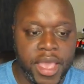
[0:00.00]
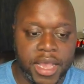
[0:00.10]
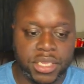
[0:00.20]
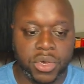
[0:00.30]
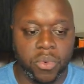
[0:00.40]

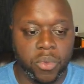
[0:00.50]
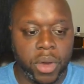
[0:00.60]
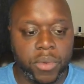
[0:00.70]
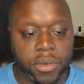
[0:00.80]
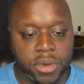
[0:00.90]
And so
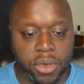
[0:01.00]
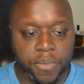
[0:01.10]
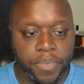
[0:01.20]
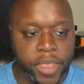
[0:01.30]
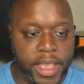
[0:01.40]
what we would do
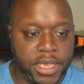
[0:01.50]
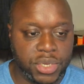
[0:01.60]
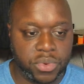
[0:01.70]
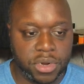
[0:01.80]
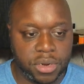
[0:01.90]

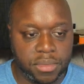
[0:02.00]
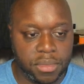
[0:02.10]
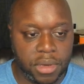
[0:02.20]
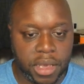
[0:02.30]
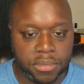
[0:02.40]
is we're,
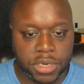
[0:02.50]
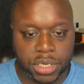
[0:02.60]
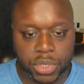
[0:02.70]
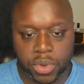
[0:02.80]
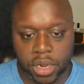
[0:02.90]
um, I
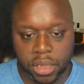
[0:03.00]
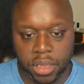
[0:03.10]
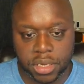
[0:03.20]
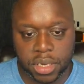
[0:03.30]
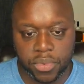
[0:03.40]
just want to clean
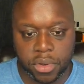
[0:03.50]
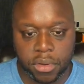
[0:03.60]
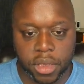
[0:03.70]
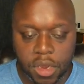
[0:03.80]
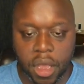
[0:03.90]
this up real
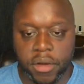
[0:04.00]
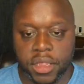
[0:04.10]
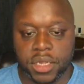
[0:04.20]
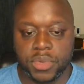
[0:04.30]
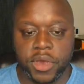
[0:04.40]
quick. All right,
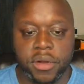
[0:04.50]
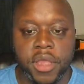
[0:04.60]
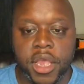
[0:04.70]
that's better.